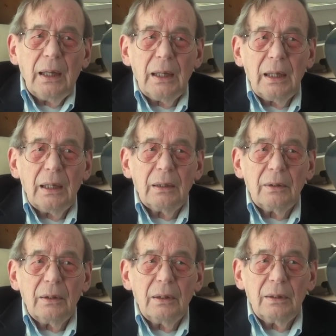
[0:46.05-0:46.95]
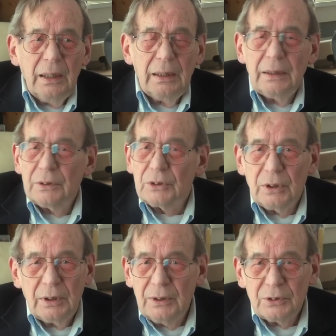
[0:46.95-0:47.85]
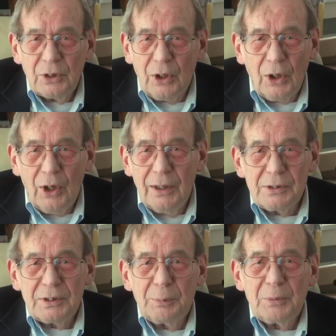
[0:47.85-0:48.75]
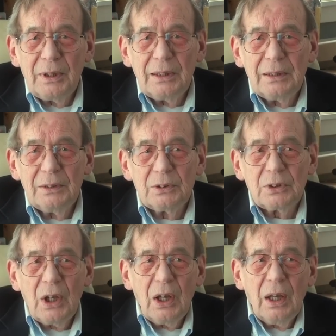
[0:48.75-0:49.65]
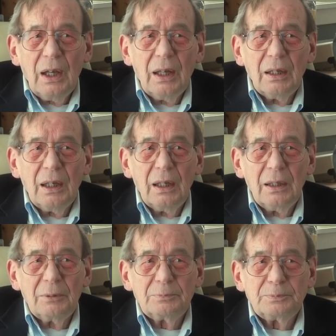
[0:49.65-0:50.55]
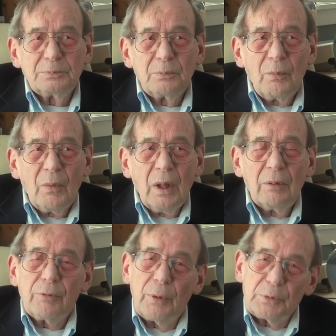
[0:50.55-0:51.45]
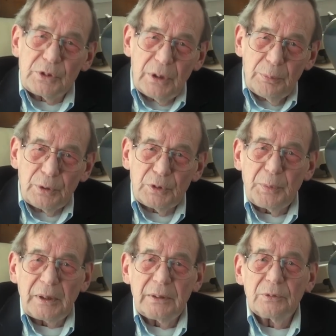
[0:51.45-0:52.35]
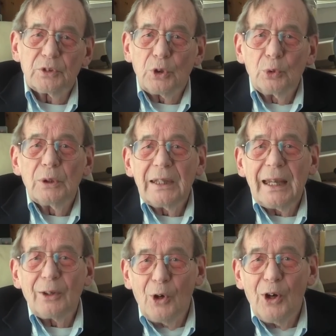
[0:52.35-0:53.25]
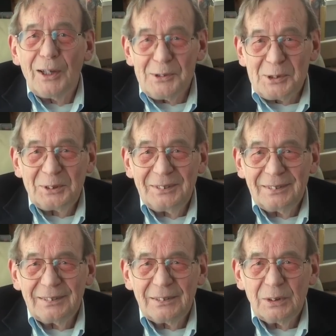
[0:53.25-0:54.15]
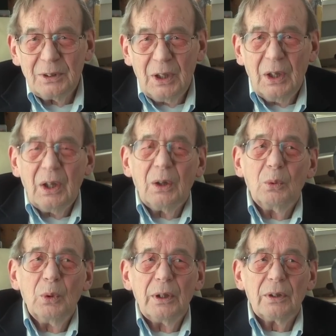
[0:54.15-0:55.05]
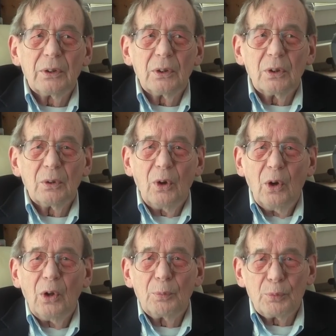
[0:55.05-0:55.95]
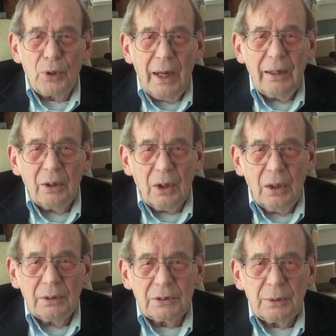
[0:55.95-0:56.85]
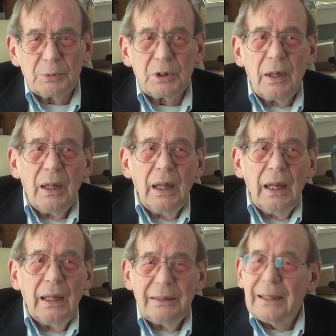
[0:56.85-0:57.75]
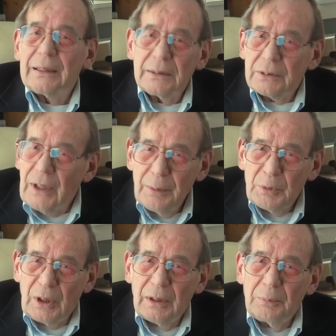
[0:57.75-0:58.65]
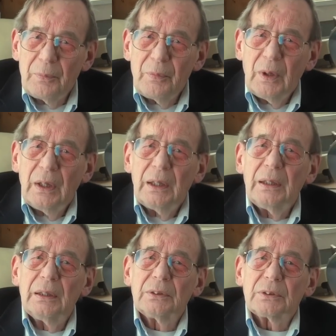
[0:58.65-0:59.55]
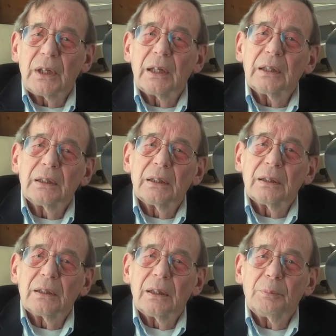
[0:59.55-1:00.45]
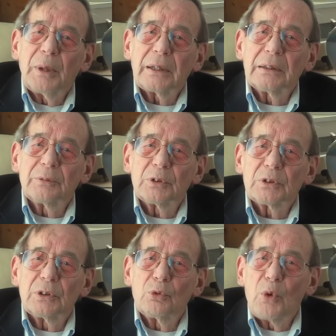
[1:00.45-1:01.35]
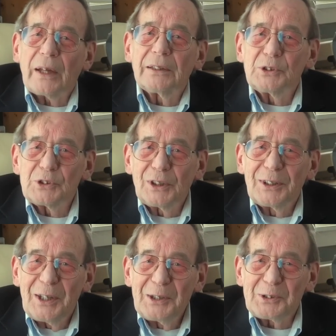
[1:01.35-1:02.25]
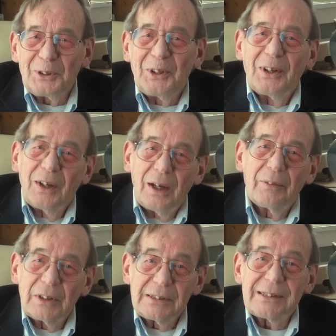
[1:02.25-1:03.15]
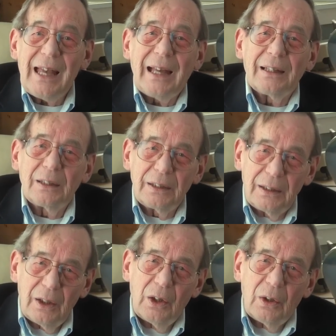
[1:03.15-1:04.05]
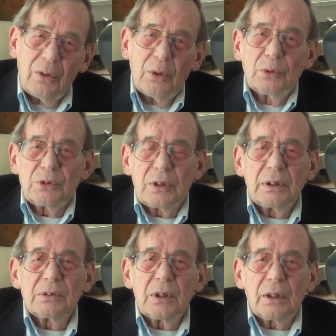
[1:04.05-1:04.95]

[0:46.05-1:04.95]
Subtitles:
It is a concept that is, from some perspectives, totally at odds with all prior concepts, and yet at the same time, it is a magnificent reconciliation of exactly those things